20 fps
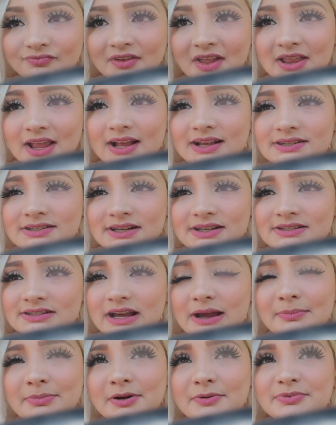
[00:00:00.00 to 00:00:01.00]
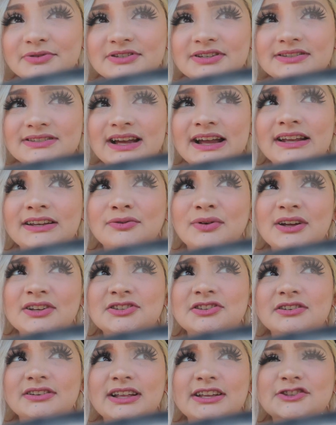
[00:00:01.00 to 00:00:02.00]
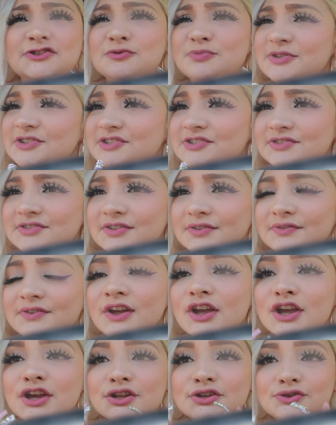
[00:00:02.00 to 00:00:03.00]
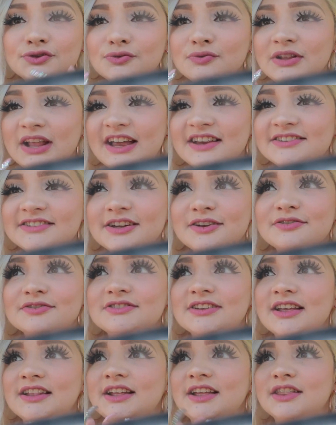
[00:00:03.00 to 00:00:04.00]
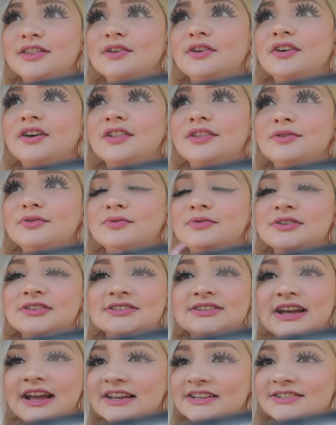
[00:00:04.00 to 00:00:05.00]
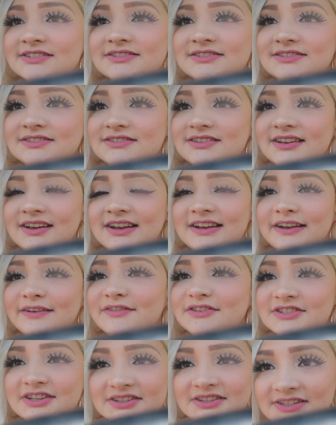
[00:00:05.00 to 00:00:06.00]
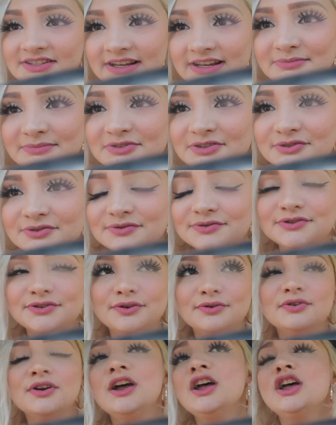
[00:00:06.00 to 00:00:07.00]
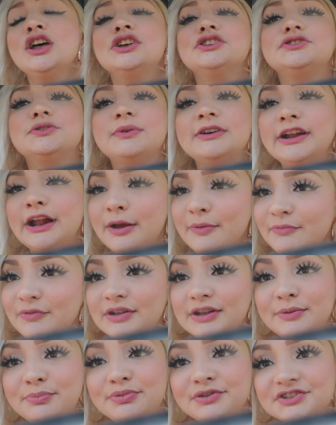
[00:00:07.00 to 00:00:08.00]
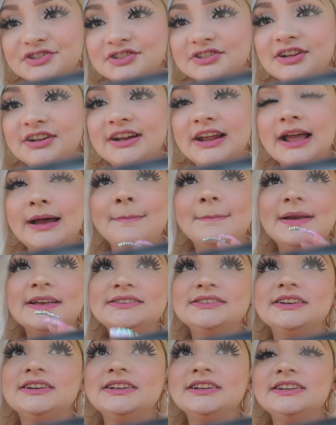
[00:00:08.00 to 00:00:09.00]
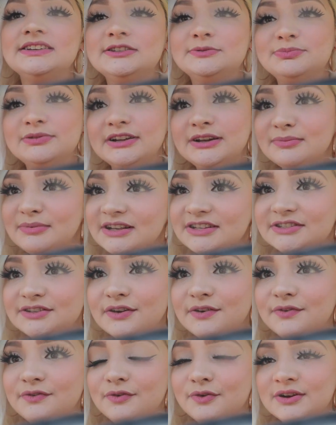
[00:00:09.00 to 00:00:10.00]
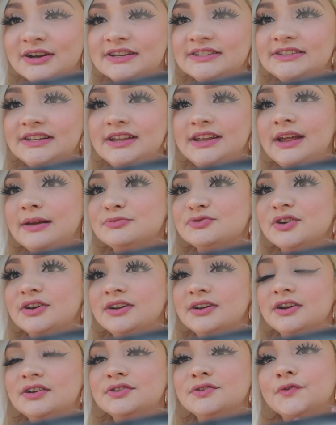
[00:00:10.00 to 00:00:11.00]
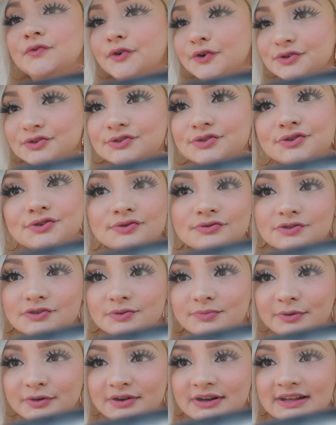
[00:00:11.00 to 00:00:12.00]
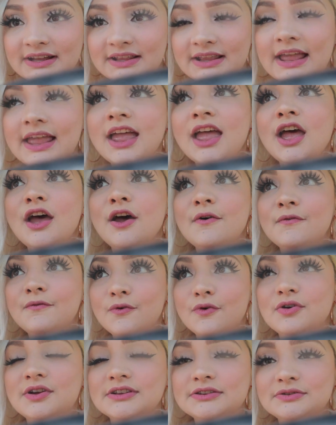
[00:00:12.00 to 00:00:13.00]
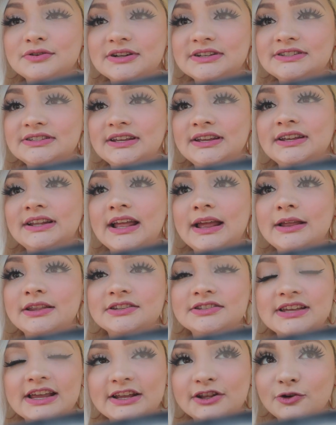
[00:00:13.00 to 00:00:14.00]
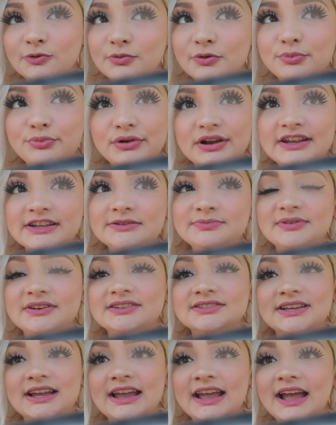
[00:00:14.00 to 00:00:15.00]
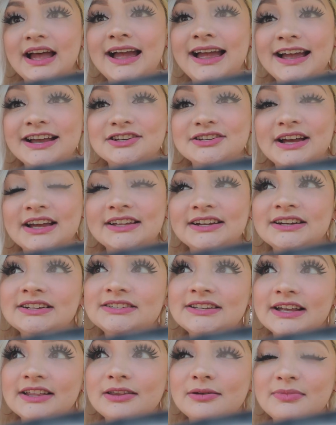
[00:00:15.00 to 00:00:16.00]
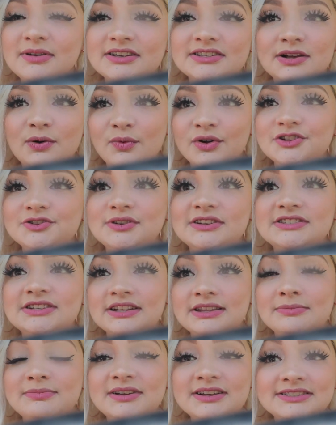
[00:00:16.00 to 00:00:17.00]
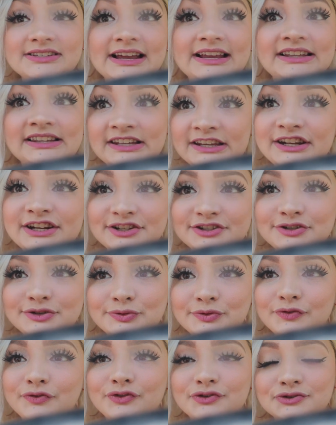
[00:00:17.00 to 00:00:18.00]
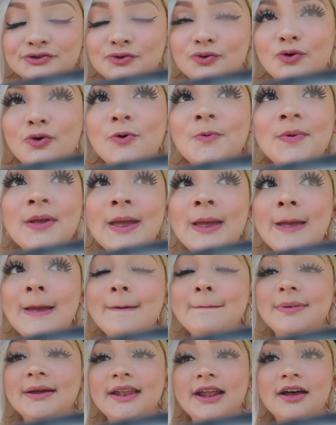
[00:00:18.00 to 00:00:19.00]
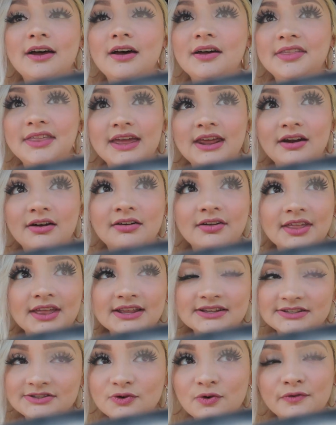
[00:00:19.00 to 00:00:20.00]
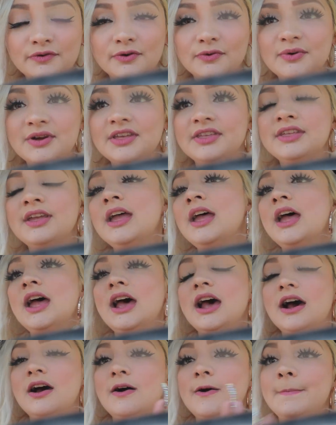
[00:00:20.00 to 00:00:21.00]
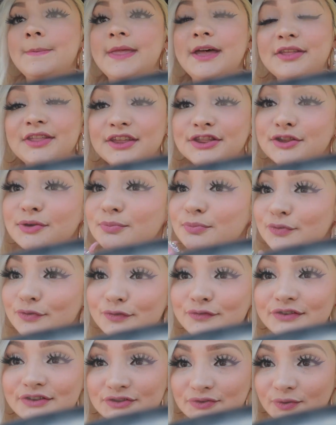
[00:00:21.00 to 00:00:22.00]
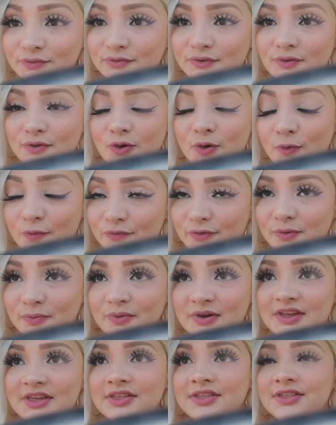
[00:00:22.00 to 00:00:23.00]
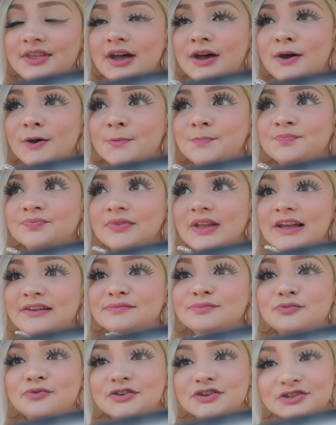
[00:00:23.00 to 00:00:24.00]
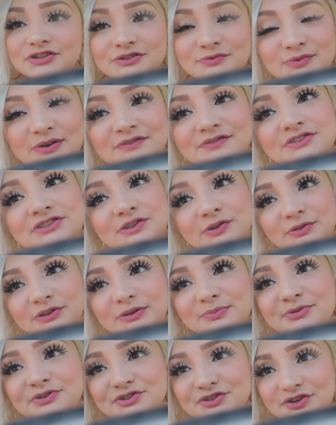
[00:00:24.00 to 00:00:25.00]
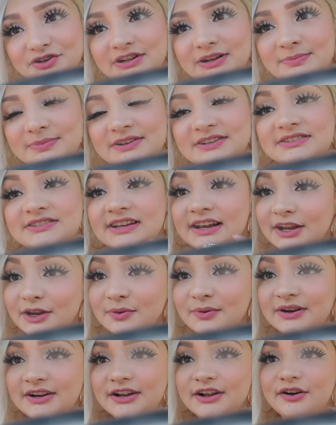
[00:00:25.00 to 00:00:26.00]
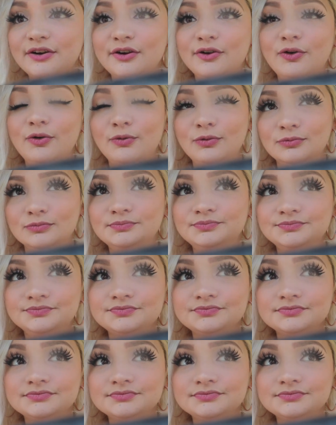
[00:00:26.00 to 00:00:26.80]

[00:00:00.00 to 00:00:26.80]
like I said, time purposes. I know I took like two pictures of two lash styles and then the other ones I just, I never take the time to do so. So right now I'm really pushing on it. I'm basically splitting myself what I see. I'm trying to devote to YouTube, Or like focus what I see, like take no more breaks because I, I, I didn't take them because I wanted to. I take them because I needed to for school. But now that all that's over with, um, now that the move is over, over with, um, I've, we're, we've slowly but surely been decorating our home